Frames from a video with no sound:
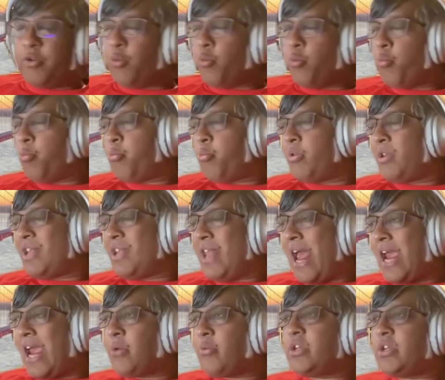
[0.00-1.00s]

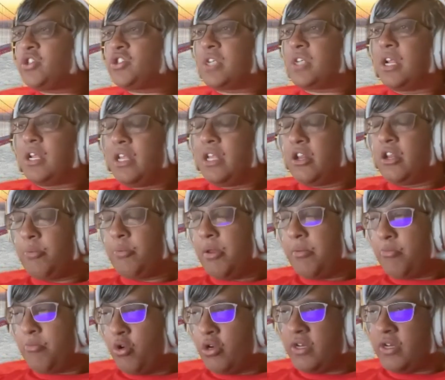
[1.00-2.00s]
Language is a little bit
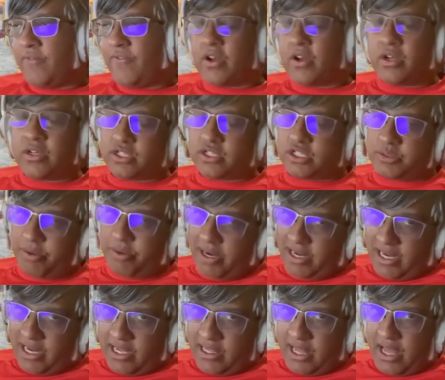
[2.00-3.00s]
more difficult to spread
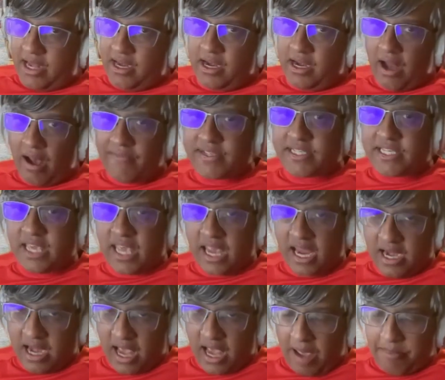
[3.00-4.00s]
like that. It obviously
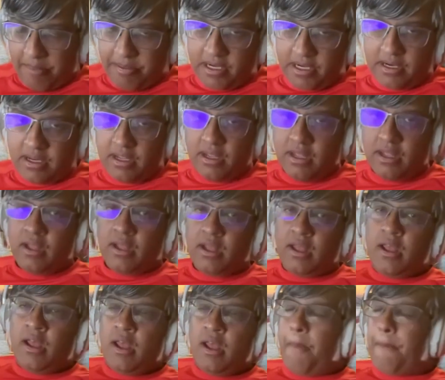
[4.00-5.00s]
can happen,
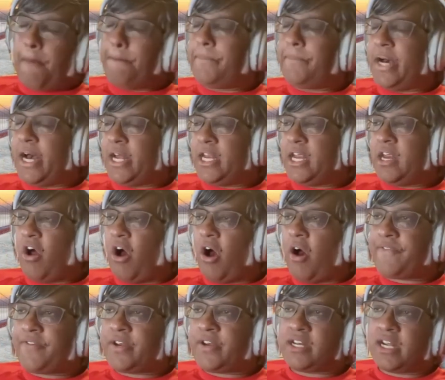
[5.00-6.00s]
but it
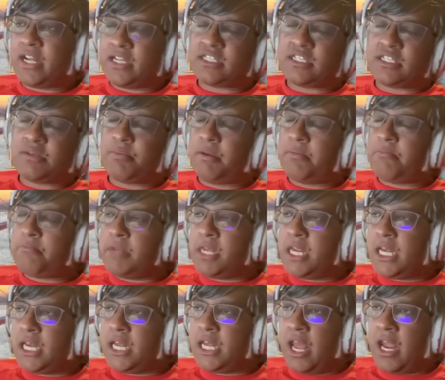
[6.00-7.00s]
often tends to be
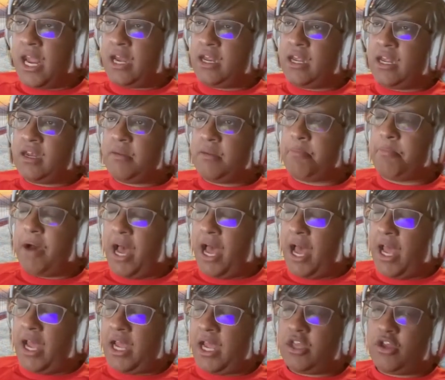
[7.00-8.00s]
mediated
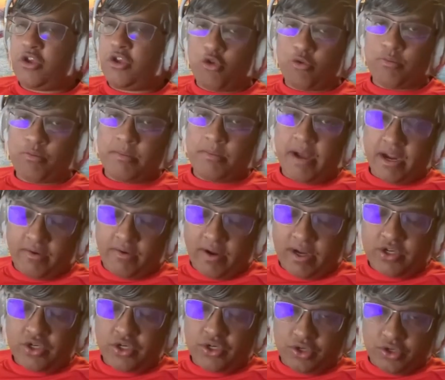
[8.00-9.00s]
by human
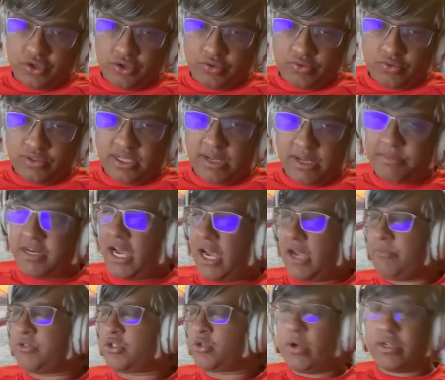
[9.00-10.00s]
migration too,
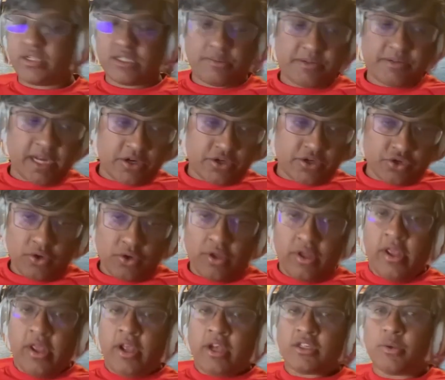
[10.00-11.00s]
sometimes quite substantial.
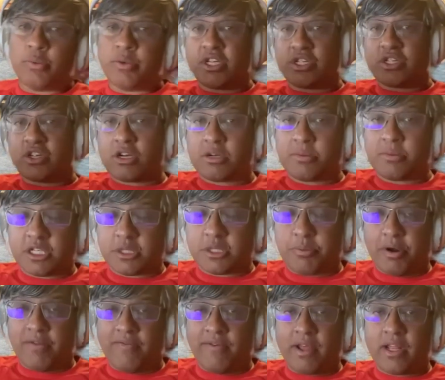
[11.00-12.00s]
So we just talked about the
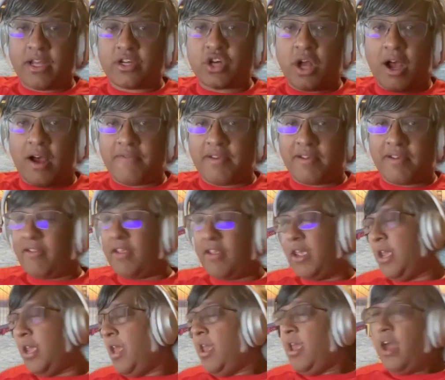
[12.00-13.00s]
spread of English.
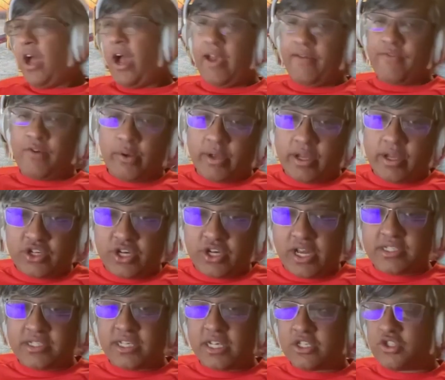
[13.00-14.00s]
Obviously, I have no English
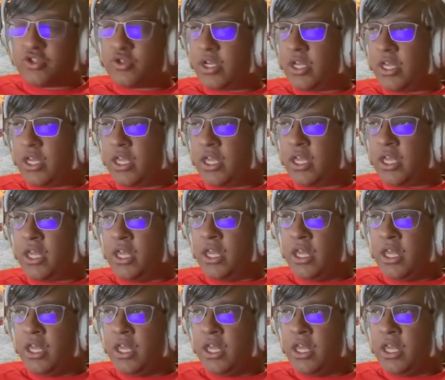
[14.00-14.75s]
ancestry.